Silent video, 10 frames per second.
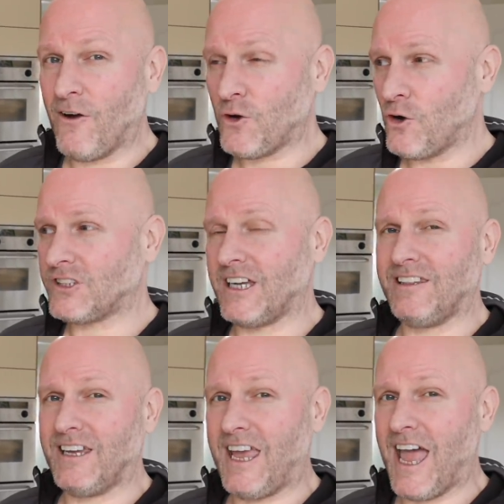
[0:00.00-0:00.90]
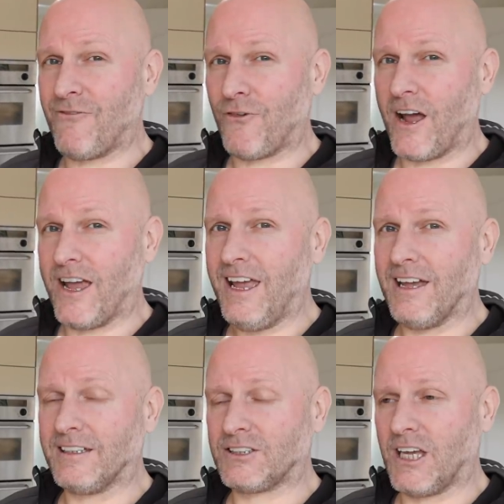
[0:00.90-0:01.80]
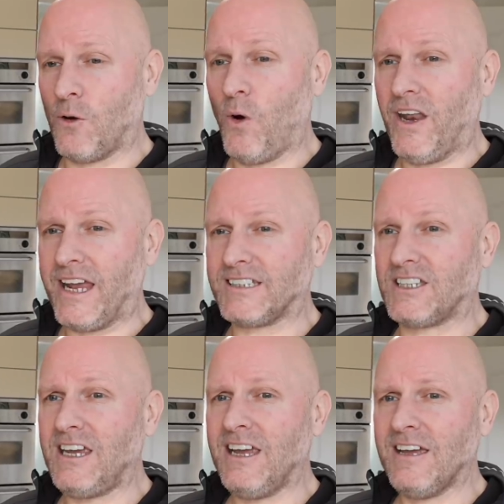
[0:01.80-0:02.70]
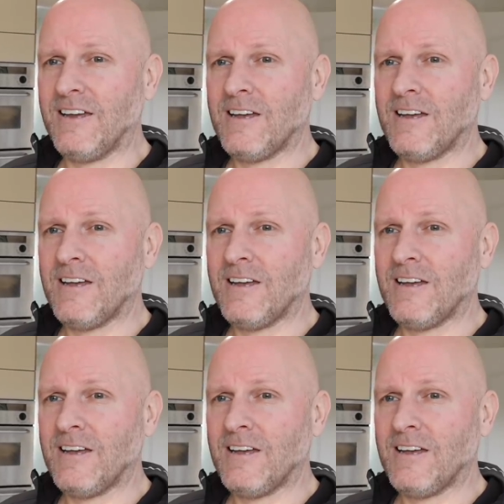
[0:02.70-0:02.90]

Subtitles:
I've cooked it in the air fryer at 180.